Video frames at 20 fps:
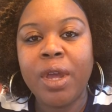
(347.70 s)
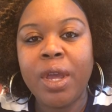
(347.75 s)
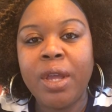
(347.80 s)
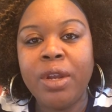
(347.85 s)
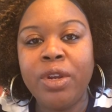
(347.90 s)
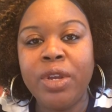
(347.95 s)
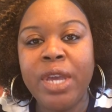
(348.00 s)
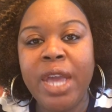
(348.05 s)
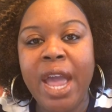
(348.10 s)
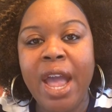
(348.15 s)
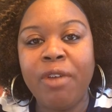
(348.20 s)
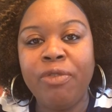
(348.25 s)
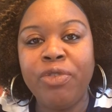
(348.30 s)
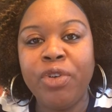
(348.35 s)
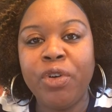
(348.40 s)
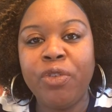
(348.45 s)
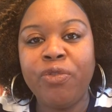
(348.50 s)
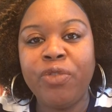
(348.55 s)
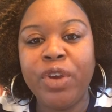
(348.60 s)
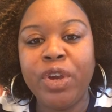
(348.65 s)
Do you have
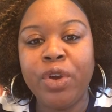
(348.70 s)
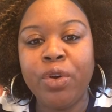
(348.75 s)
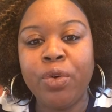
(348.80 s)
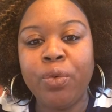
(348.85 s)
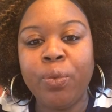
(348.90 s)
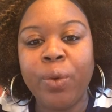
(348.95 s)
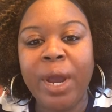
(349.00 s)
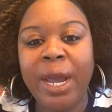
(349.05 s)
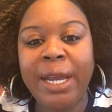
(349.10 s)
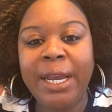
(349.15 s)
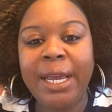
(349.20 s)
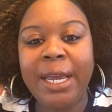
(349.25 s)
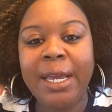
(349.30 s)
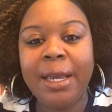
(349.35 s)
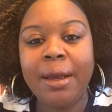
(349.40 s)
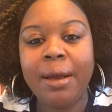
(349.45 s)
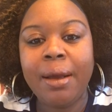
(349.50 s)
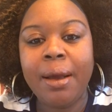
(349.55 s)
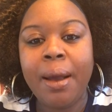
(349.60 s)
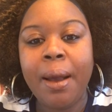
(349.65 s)
your finger ready?
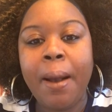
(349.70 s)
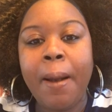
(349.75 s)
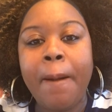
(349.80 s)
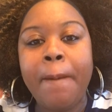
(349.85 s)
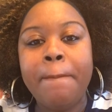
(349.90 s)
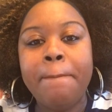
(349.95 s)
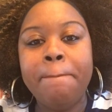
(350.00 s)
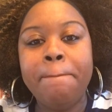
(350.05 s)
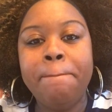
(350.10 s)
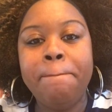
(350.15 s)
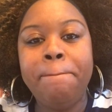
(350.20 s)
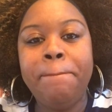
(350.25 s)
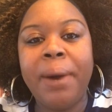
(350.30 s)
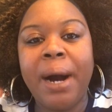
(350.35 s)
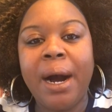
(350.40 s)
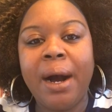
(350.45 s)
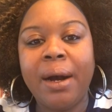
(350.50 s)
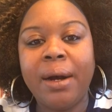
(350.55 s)
B.